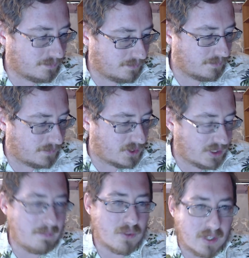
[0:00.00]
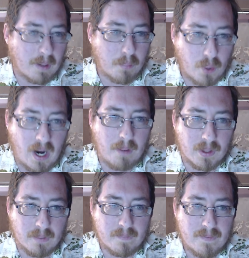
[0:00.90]
seems like a
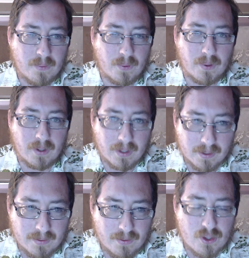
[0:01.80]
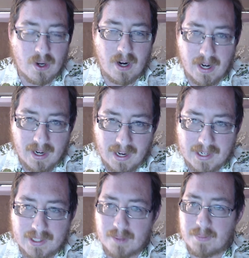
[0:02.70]
problem for dry
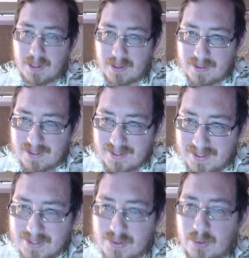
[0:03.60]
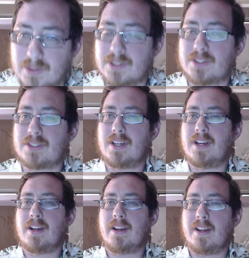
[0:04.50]
academic discourse
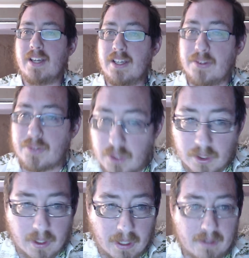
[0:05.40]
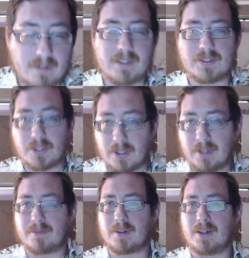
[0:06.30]
is good
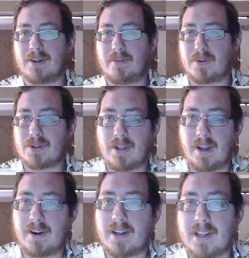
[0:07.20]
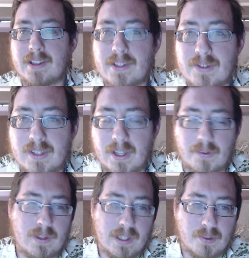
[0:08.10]
for Sloterdijk.
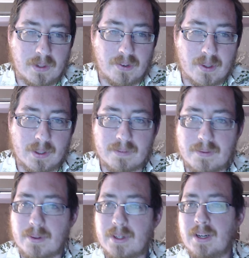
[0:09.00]
That's what he's going for.